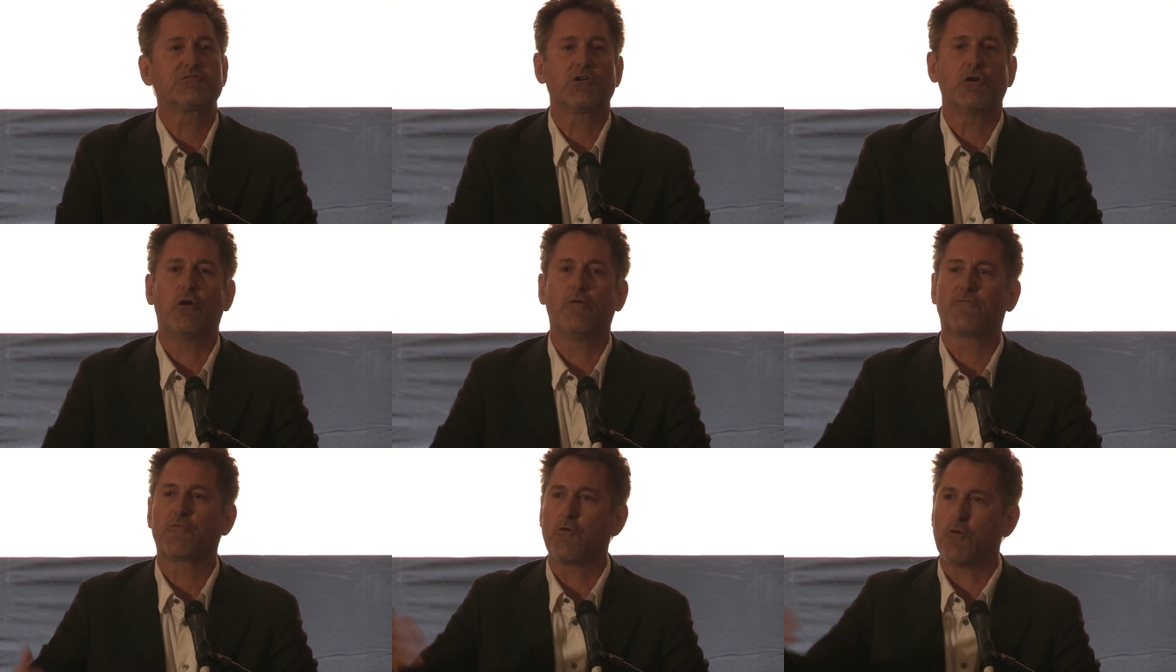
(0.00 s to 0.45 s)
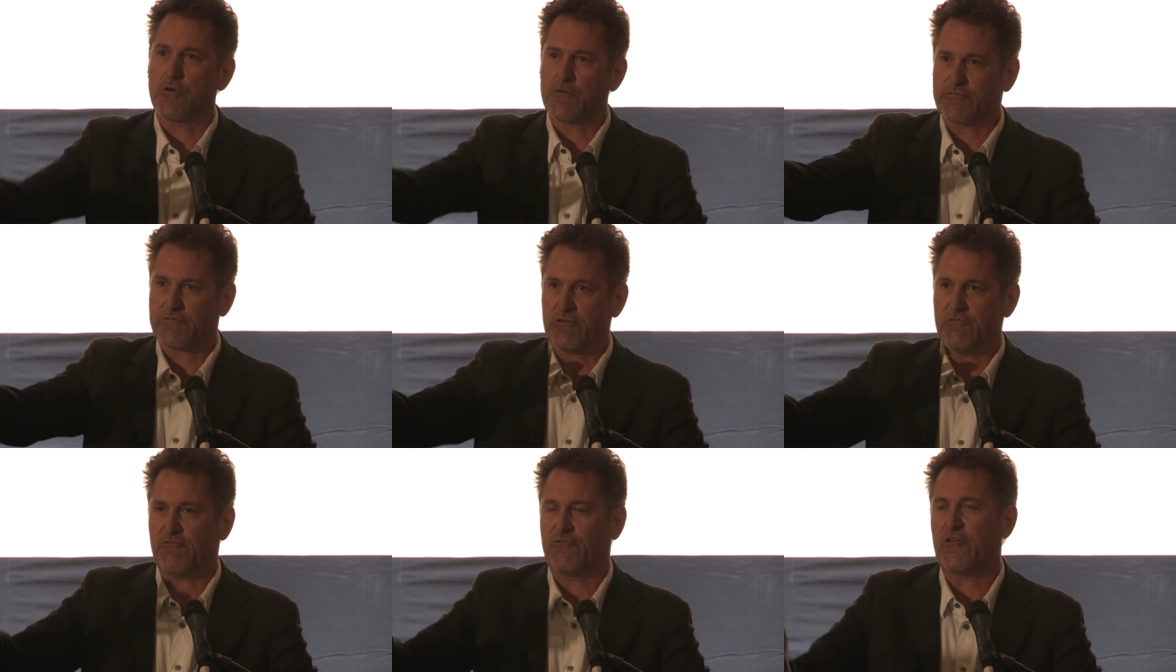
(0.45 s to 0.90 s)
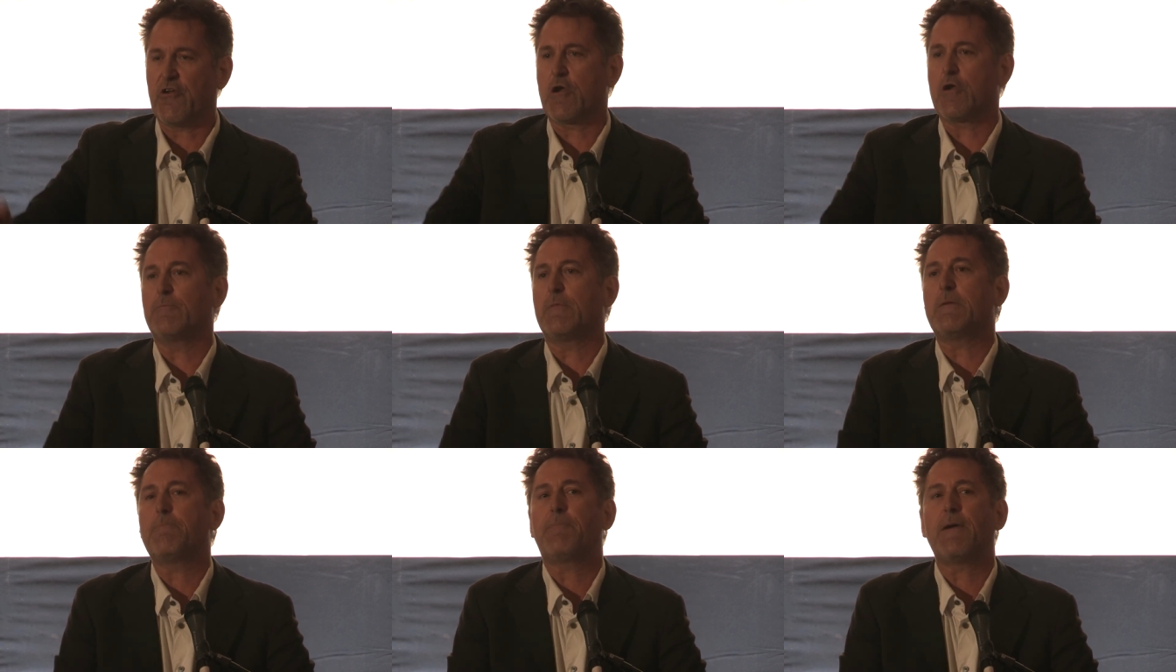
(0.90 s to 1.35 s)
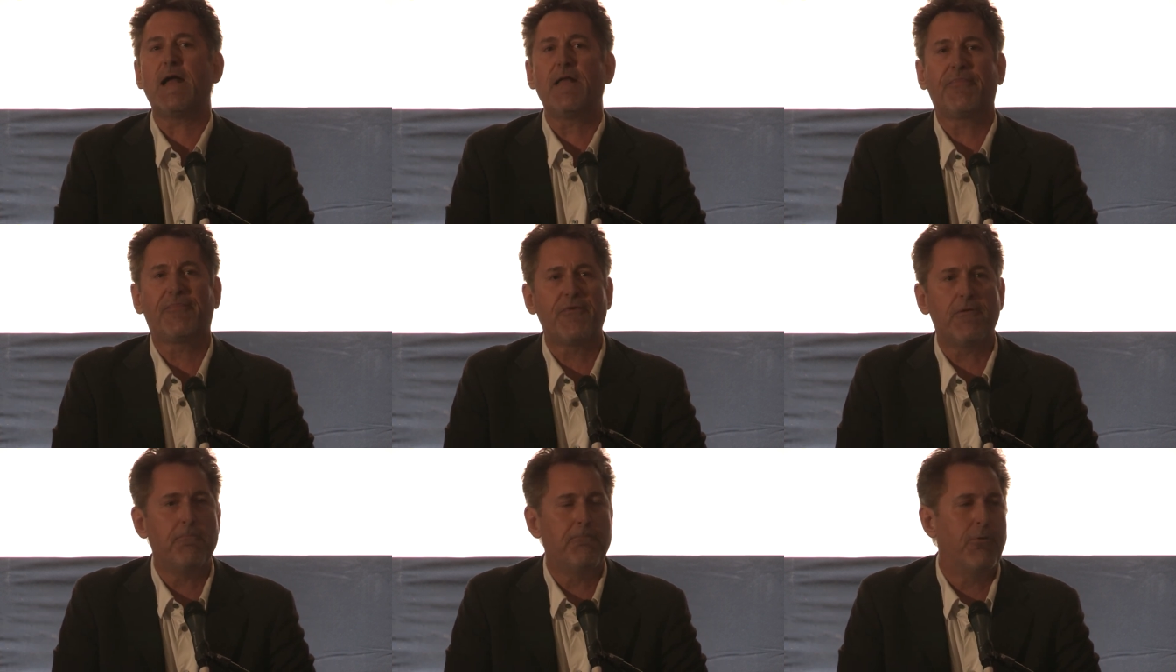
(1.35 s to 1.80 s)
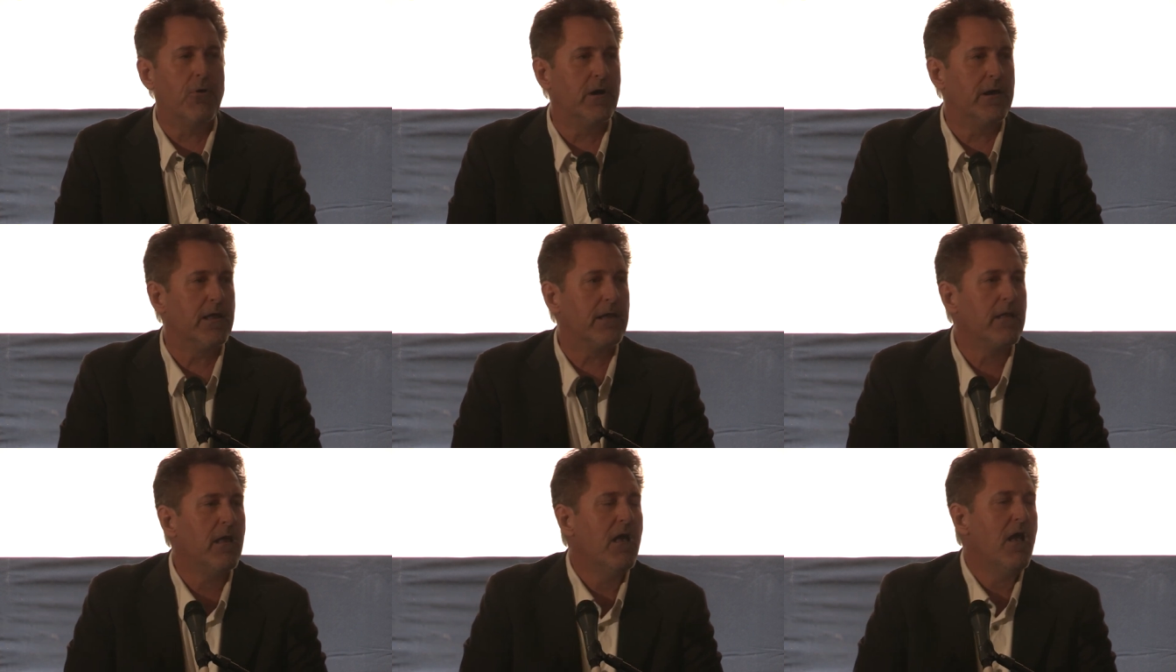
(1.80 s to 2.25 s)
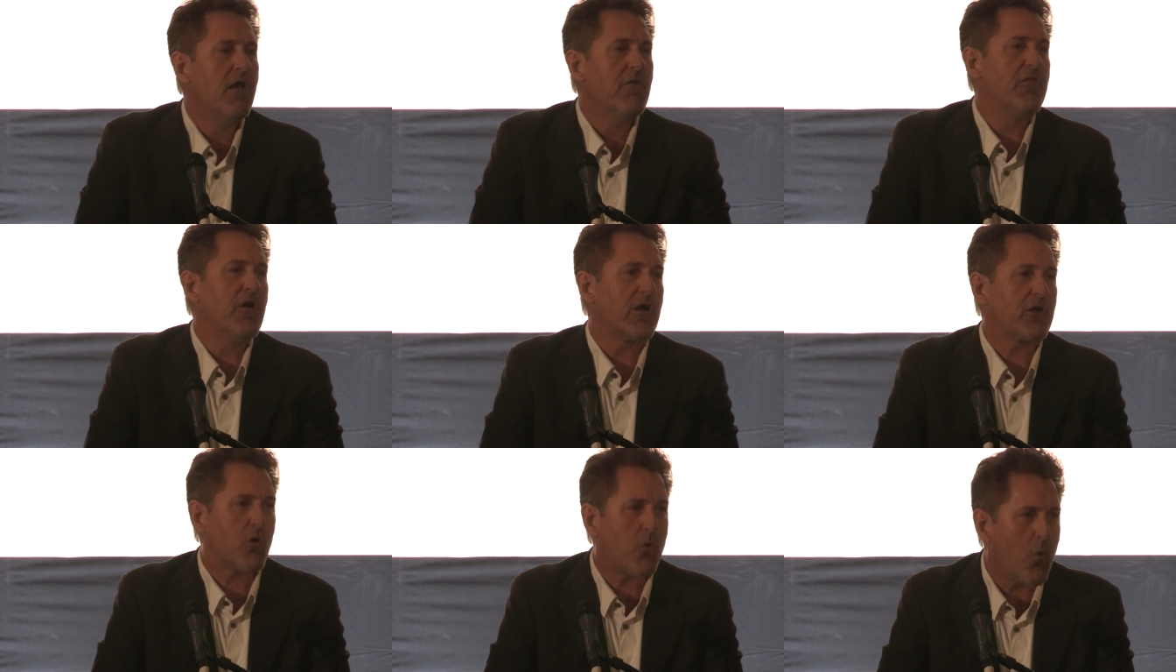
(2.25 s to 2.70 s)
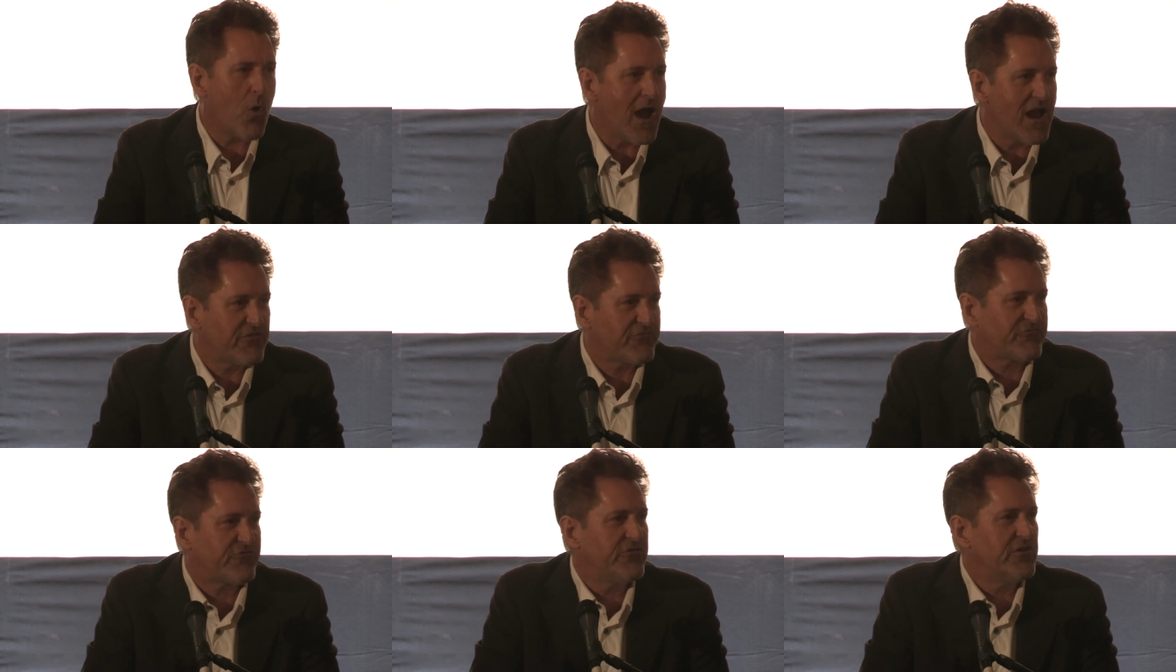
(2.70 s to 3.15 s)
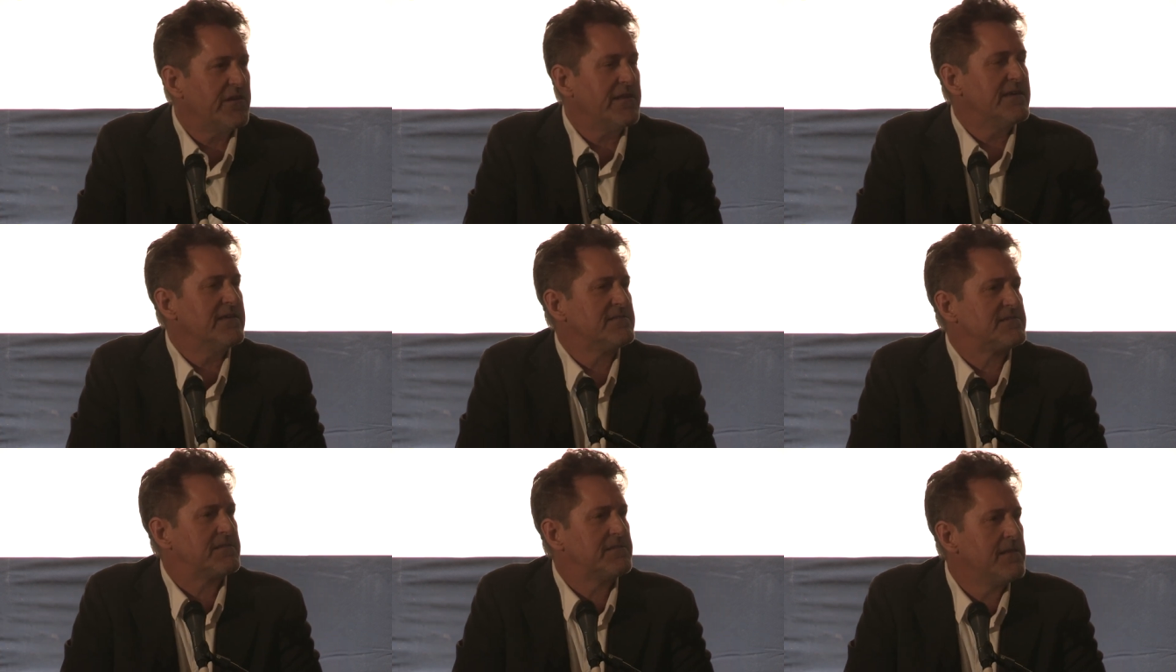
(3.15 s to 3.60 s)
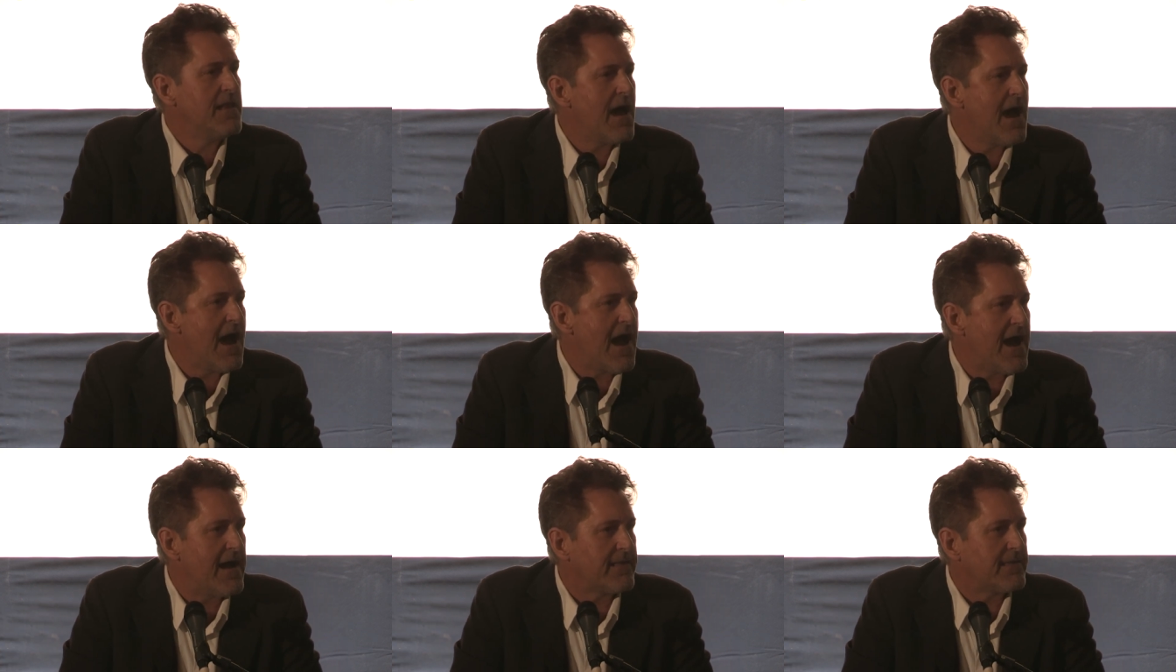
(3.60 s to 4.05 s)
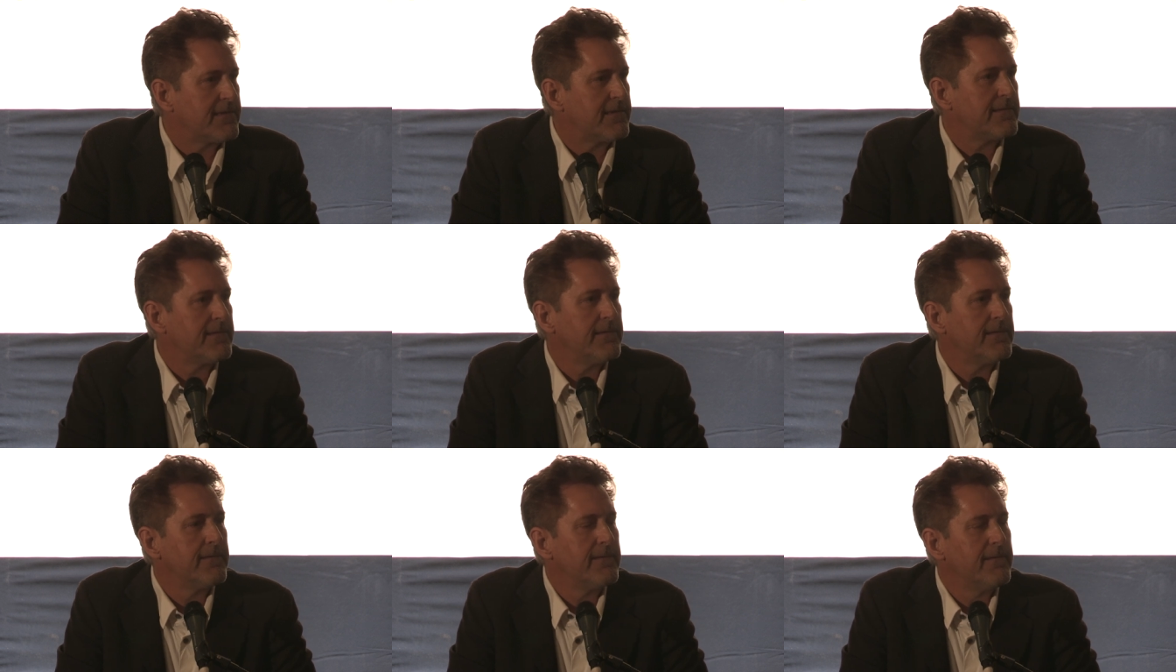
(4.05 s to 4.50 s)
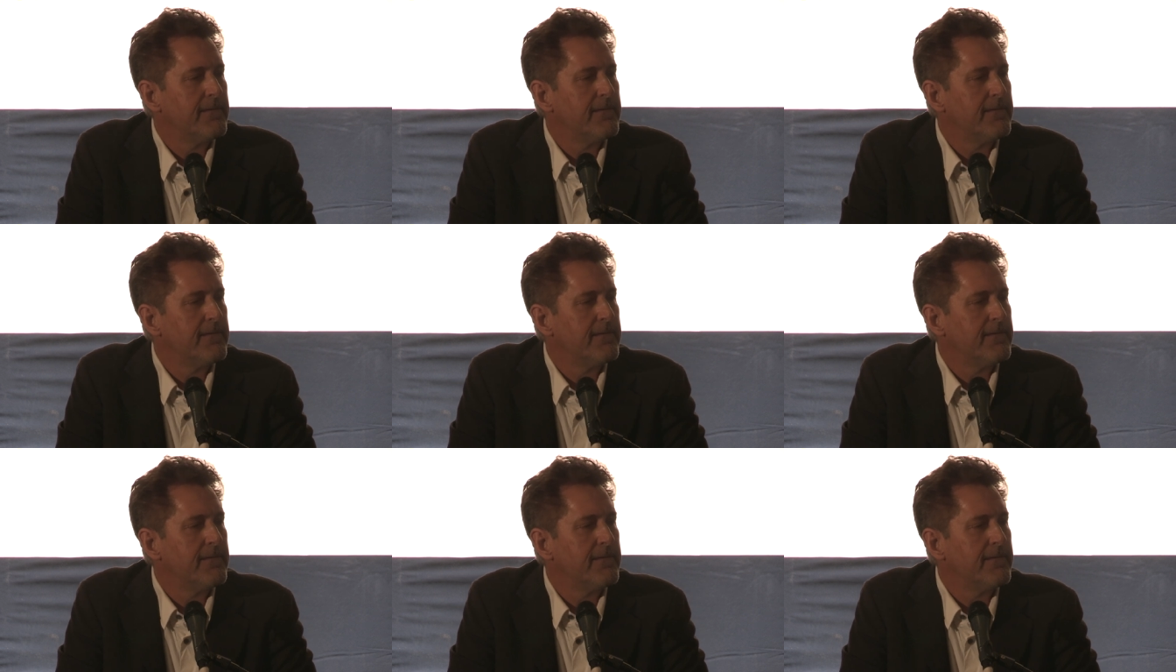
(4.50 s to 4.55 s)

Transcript: So, of course, as Jeremy Bentham put it, the question is not